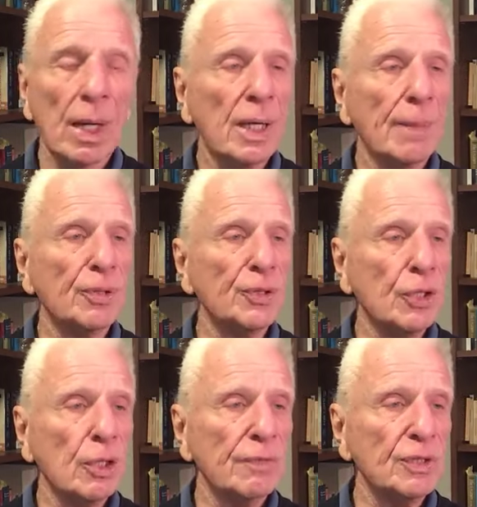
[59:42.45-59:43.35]
that
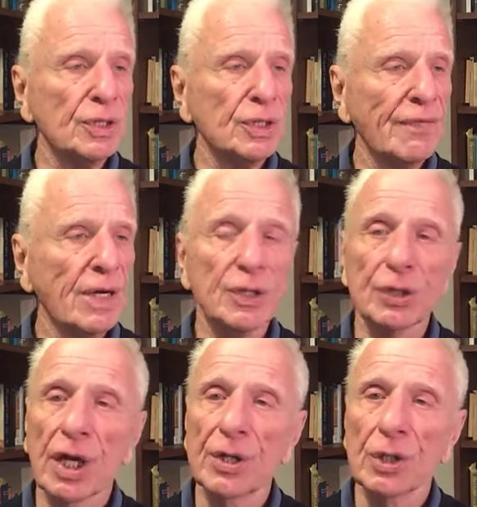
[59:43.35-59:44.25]
preserves the
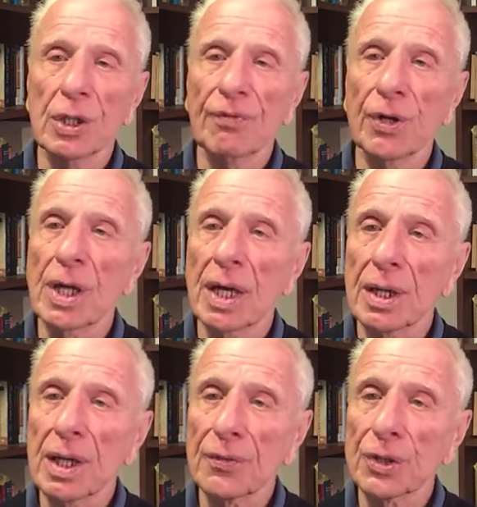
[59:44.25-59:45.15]
civilization for yet
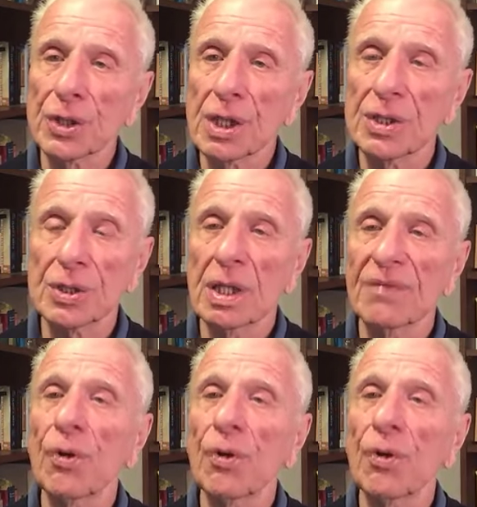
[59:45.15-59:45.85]
another season,